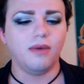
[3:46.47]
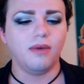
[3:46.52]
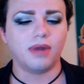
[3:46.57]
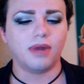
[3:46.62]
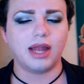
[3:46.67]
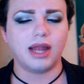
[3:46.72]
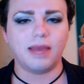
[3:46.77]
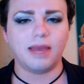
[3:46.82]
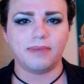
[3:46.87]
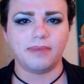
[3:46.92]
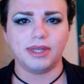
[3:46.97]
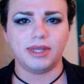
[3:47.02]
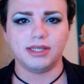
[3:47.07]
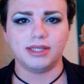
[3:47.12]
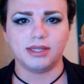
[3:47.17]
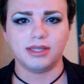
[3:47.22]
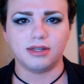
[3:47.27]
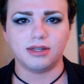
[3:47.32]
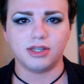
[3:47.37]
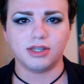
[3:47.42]
what'll happen
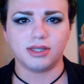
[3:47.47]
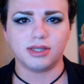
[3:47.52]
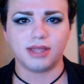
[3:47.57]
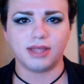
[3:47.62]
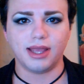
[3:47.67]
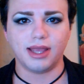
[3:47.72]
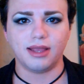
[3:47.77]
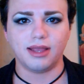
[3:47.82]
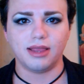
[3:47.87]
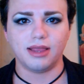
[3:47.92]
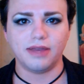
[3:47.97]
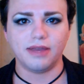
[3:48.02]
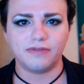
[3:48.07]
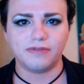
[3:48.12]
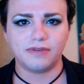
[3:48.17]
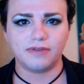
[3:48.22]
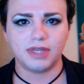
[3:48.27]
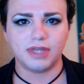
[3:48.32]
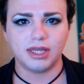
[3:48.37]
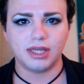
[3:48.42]
is it'll just like
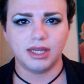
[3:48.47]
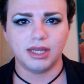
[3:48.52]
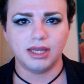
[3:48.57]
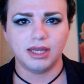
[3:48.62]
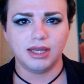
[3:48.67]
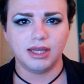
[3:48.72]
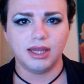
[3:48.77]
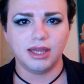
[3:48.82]
lift,